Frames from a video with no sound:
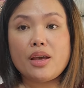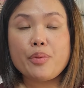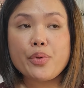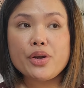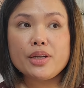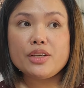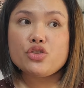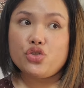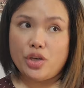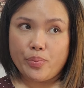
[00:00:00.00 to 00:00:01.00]
apparently
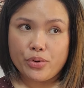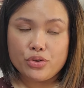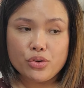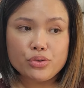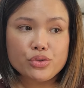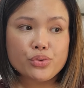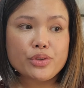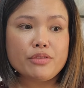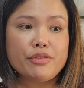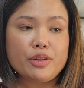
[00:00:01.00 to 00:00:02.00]
it's cheaper to go to school
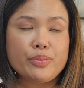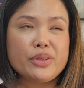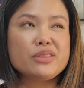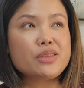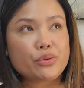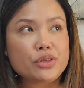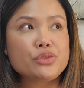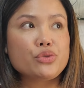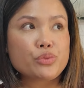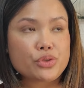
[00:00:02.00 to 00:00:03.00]
in the Philippines. I would
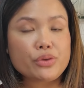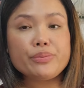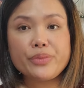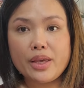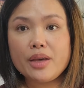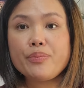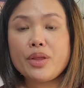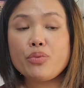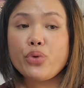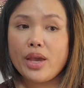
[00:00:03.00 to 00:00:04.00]
assume so. Yeah.
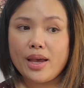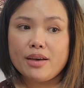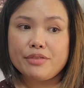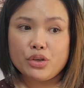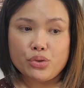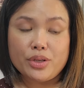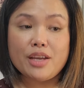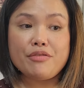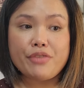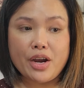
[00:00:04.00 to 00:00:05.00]
And we have a good
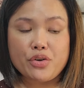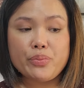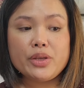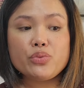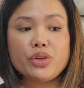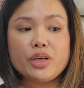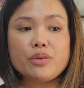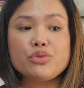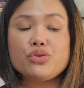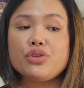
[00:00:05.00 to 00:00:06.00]
environment when it
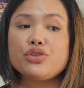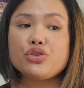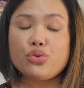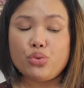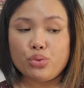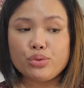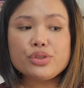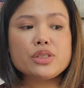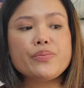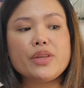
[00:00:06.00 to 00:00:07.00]
comes to the
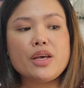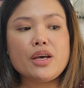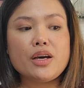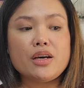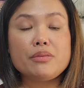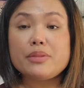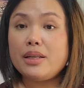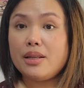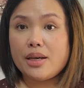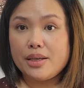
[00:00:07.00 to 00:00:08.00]
schools.
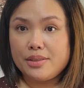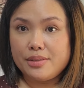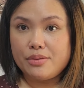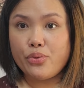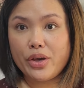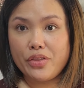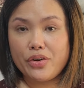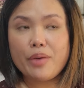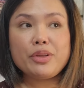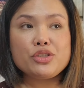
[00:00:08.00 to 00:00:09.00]
Nice weather.
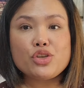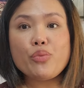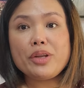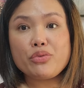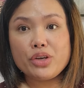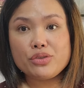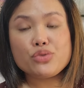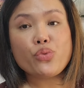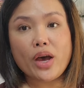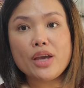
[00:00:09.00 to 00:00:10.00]
I mean, there's so many reasons
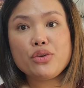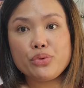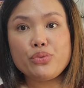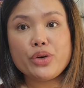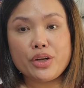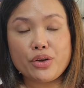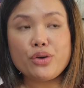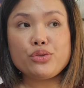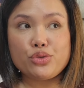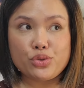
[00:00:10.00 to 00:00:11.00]
why you would want to
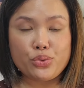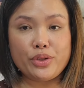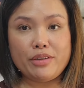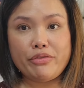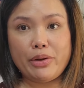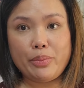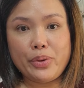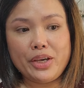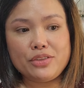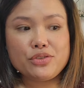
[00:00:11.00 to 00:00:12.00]
go to school in the
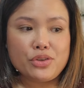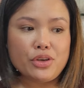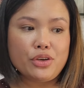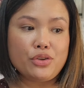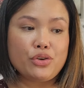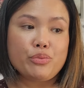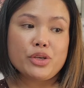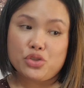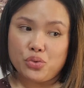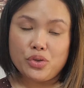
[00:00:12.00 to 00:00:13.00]
Philippines. You know, you'd be
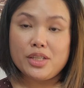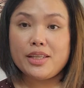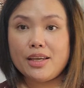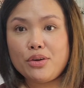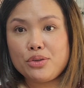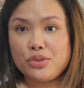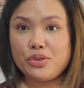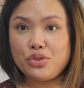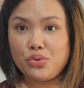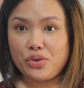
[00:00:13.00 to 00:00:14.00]
a student and also
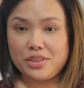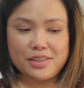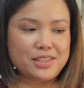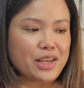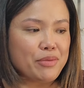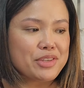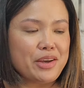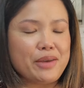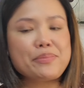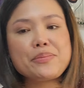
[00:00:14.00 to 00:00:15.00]
a tourist at the same
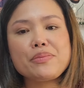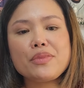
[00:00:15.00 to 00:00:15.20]
time.